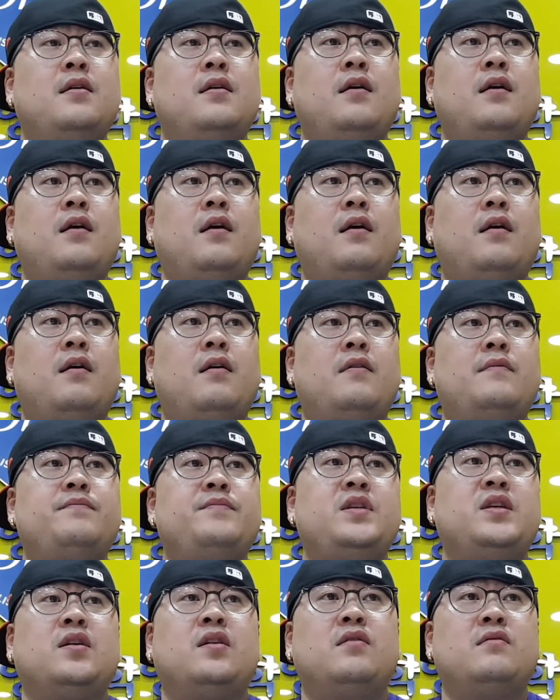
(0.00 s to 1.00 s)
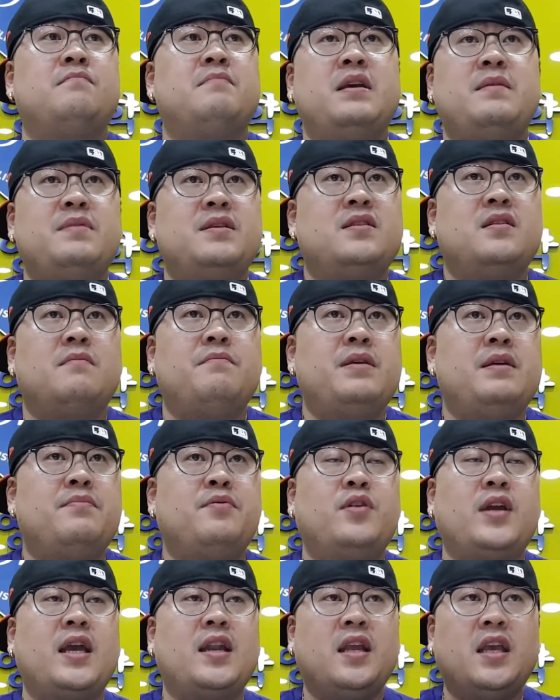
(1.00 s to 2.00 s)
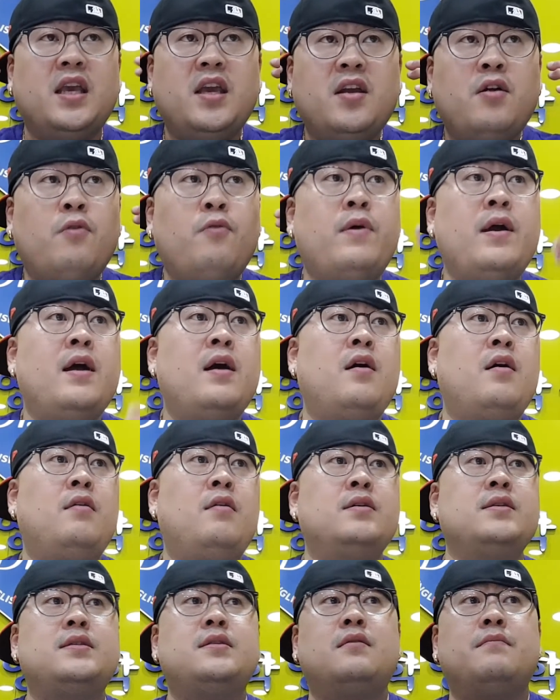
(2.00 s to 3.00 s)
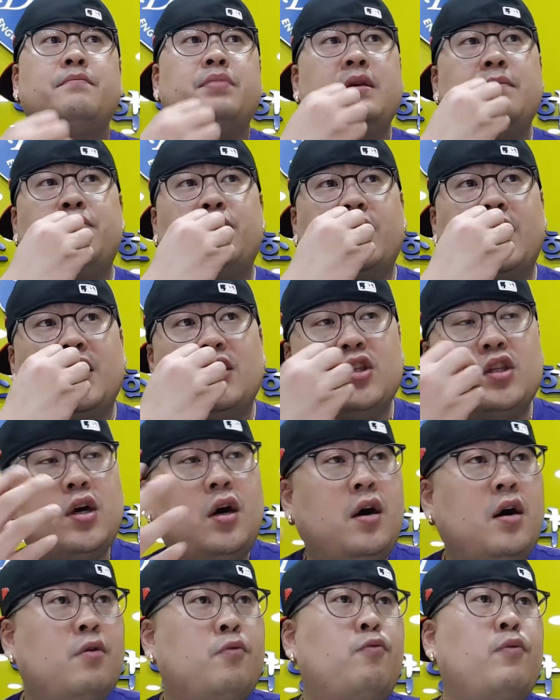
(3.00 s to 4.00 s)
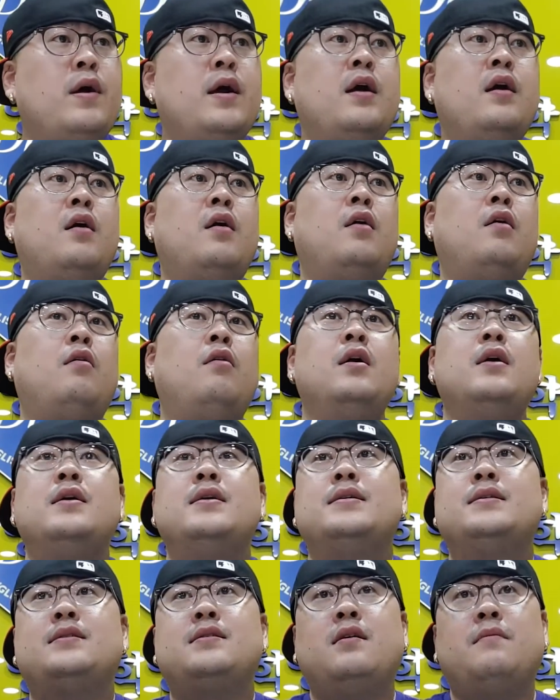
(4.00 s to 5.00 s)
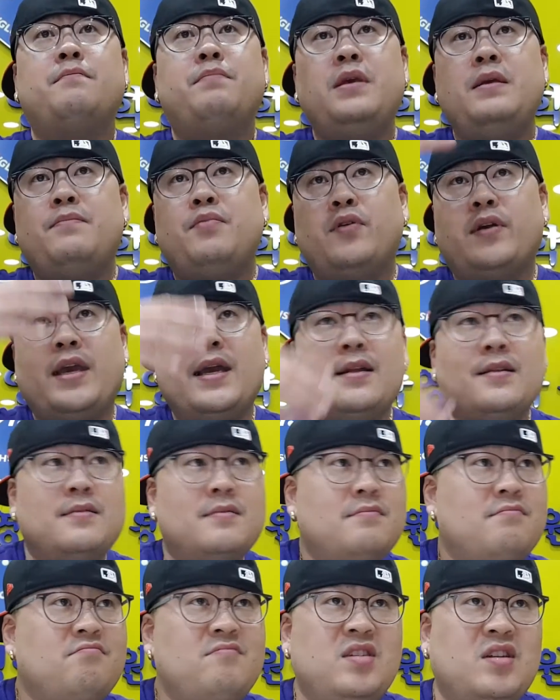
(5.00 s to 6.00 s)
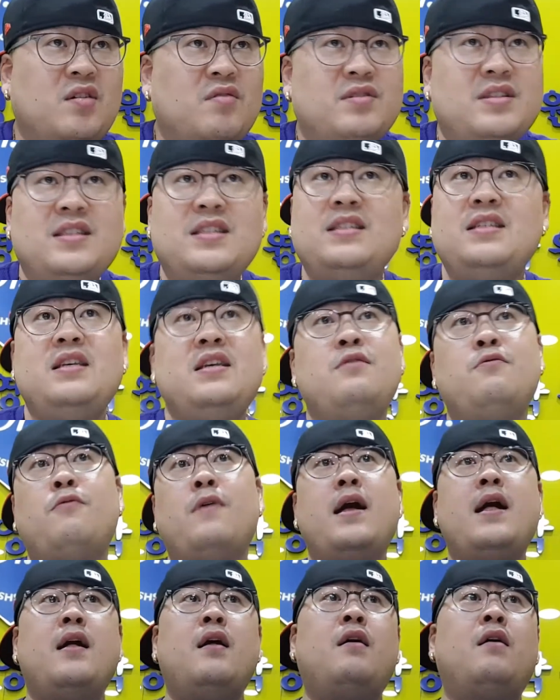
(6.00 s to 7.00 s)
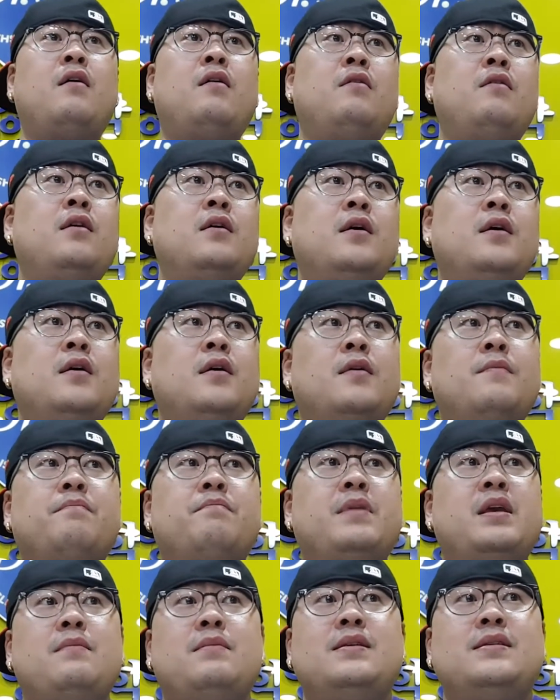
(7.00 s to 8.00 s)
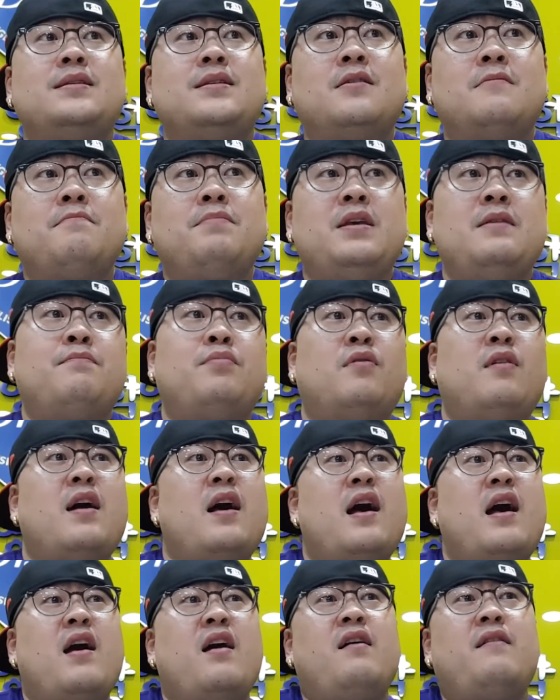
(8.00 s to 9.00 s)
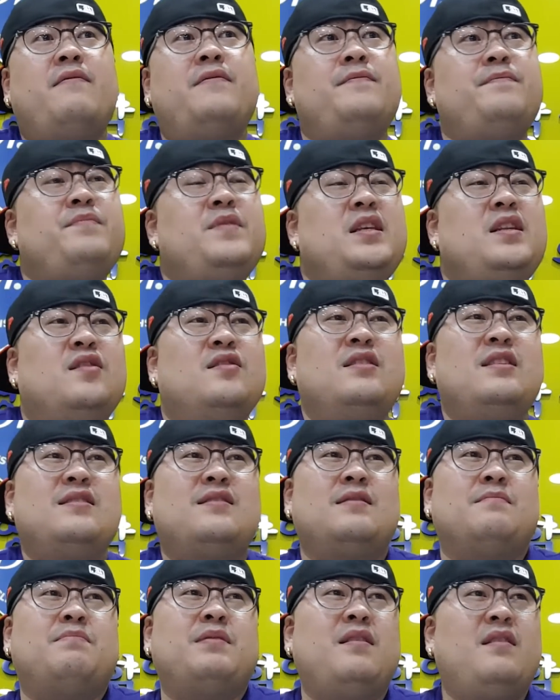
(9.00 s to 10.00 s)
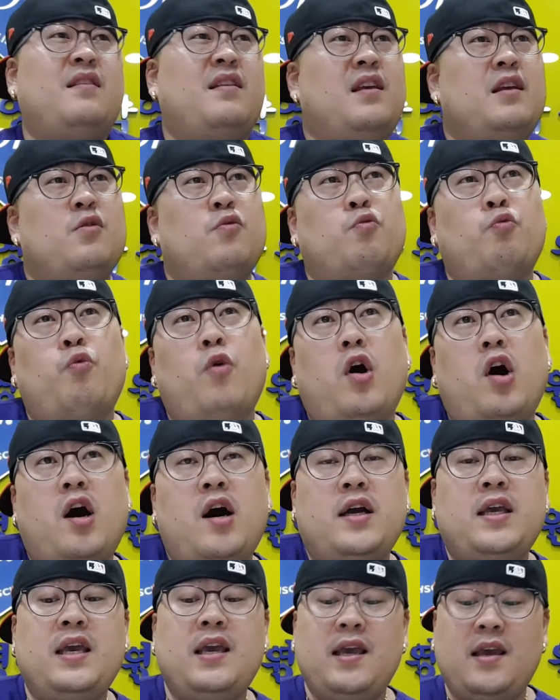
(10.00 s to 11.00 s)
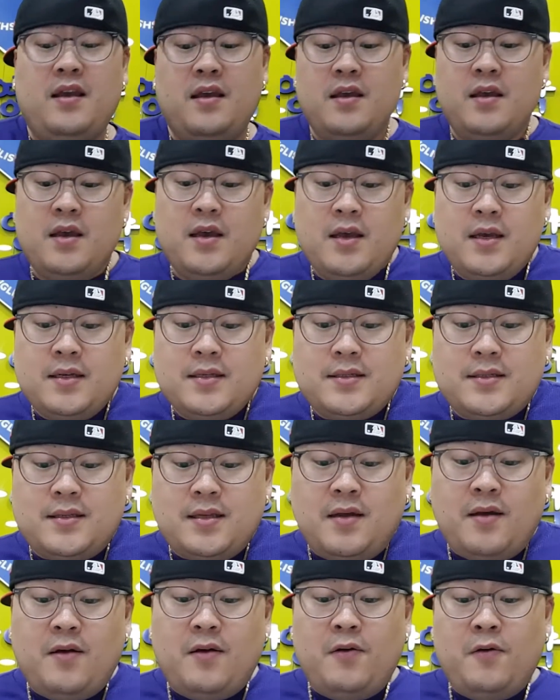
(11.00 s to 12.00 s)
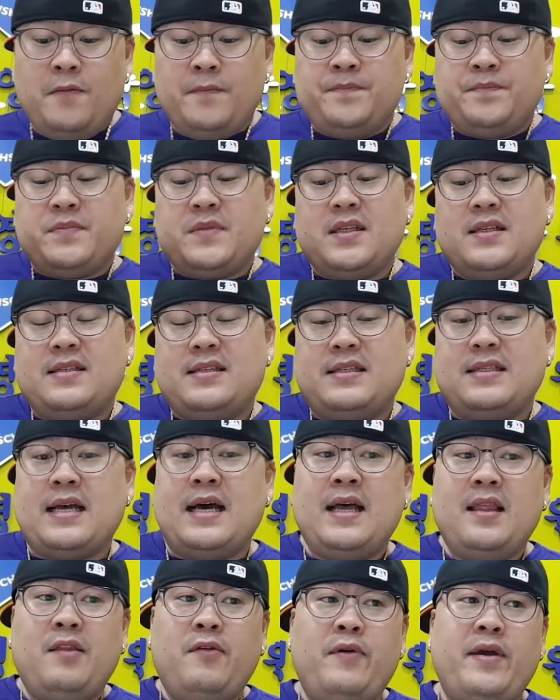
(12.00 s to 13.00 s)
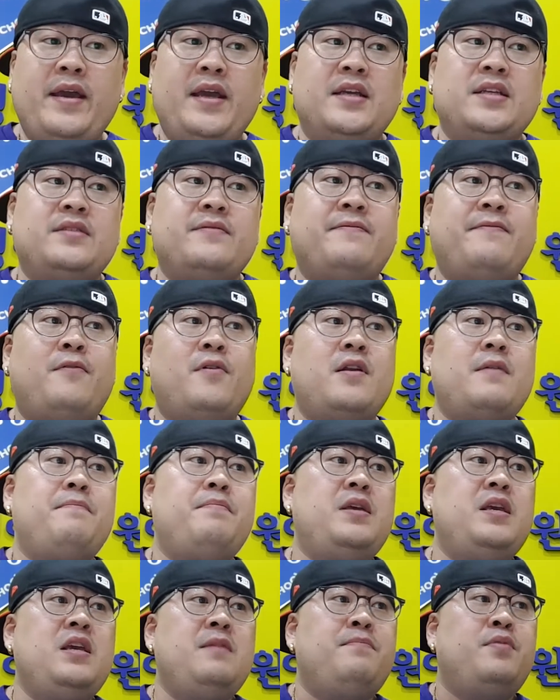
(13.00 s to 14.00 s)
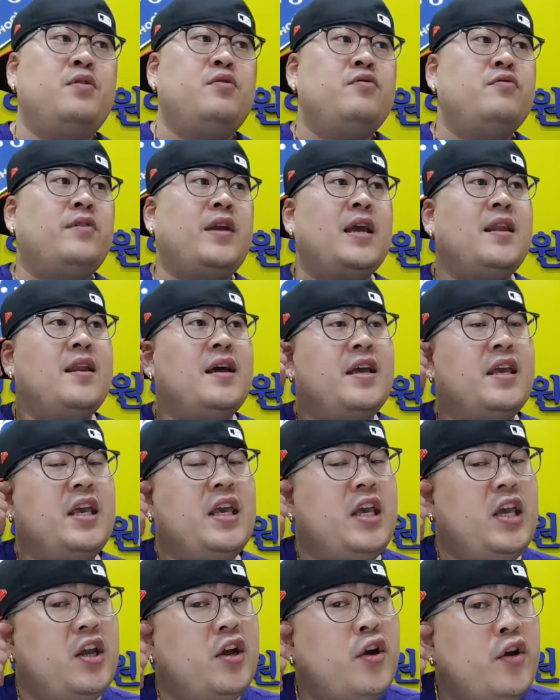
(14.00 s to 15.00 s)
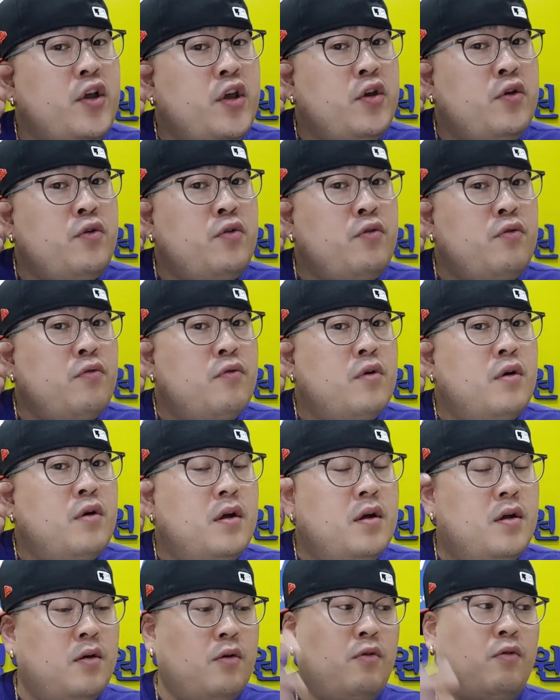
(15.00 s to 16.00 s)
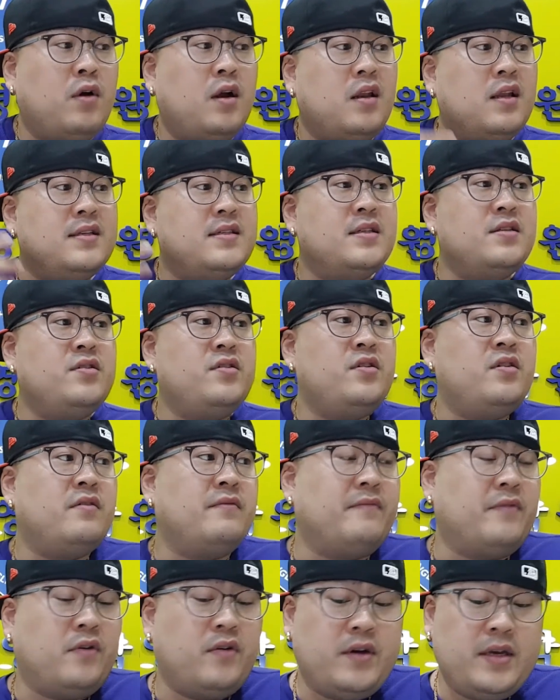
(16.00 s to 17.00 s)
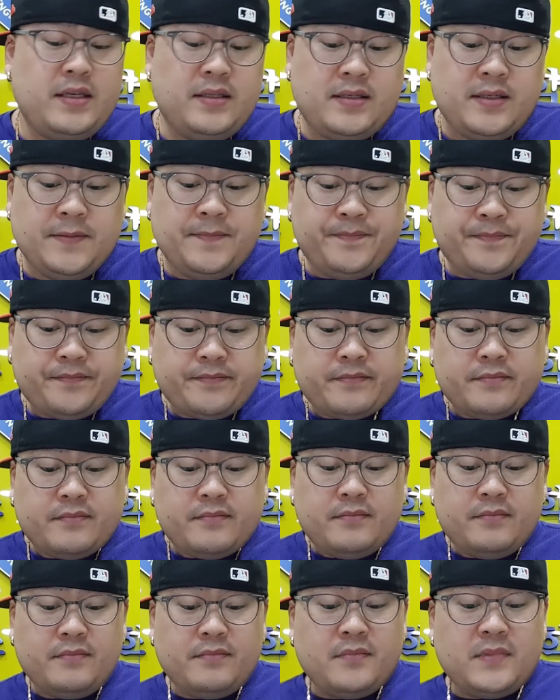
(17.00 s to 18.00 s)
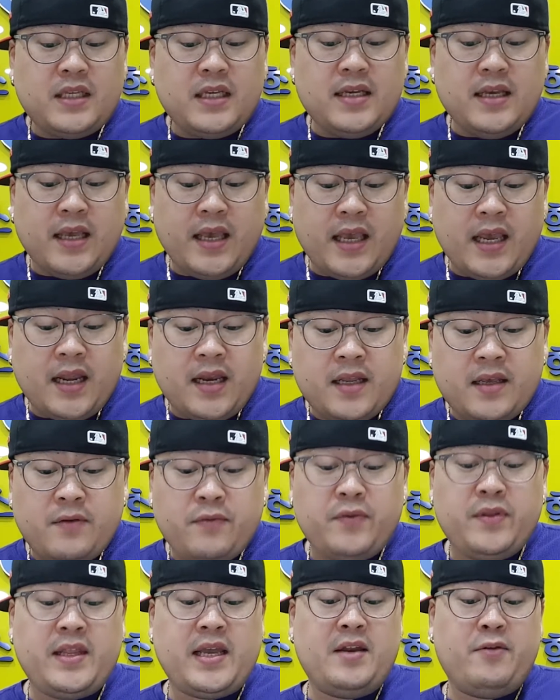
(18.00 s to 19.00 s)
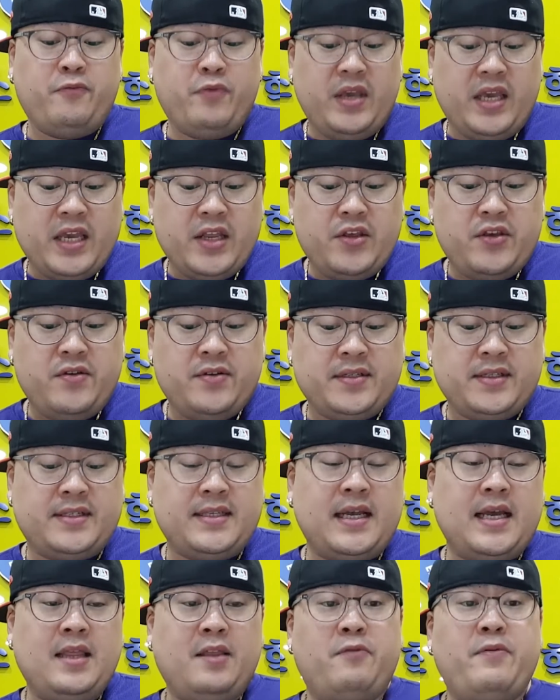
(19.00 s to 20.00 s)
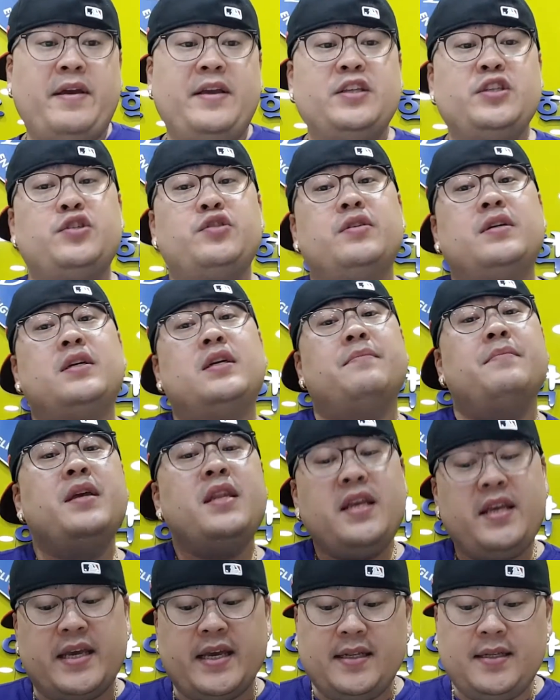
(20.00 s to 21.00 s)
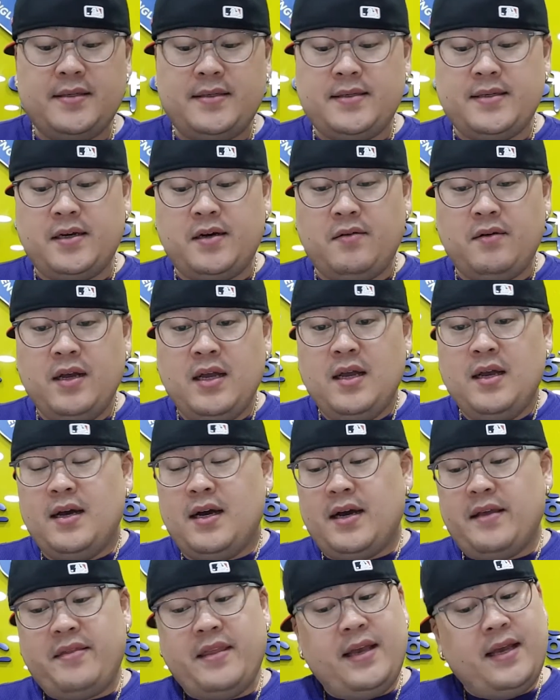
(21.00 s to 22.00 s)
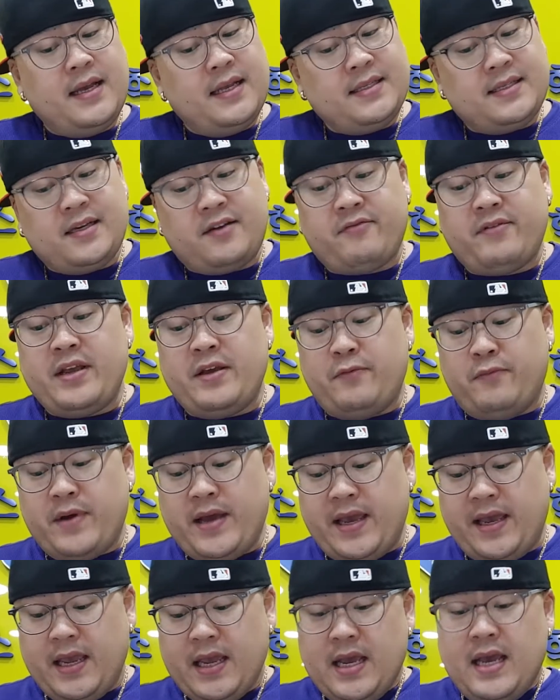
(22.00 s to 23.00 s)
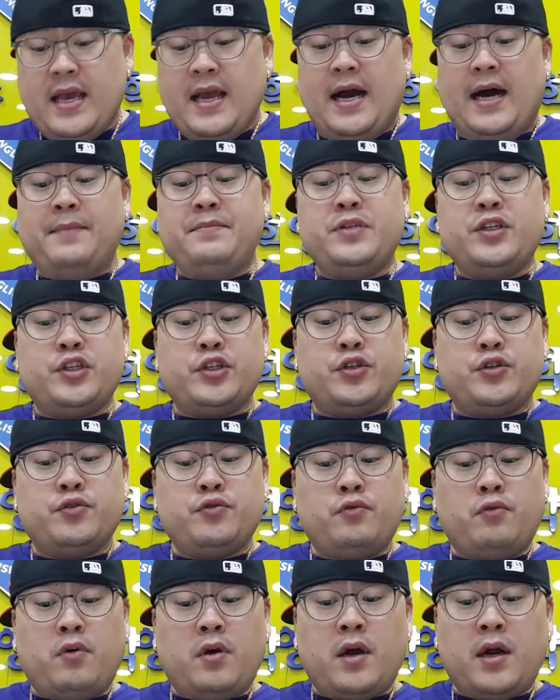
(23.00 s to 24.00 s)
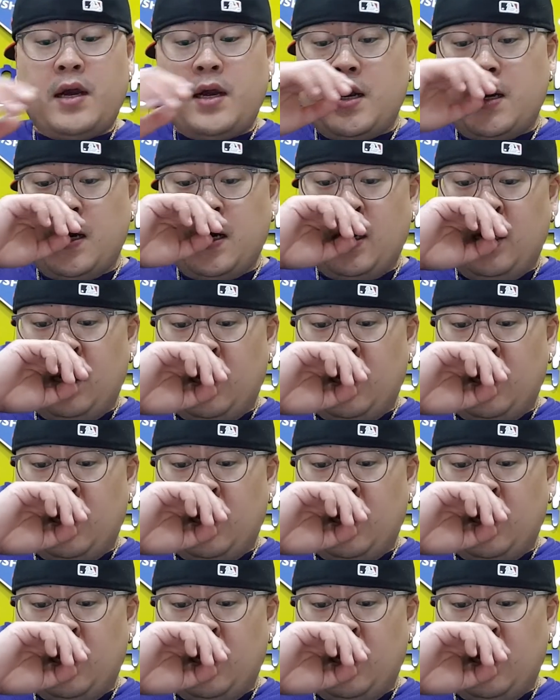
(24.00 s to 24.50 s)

maybe some people can hear well, some people can talk well, some people can, see well. Maybe some people have, disability in walking. So sign language for the people who cannot hear you or listen to your voice. And then we can use a sign language to communicate. So I think it's a great way. I'm sure,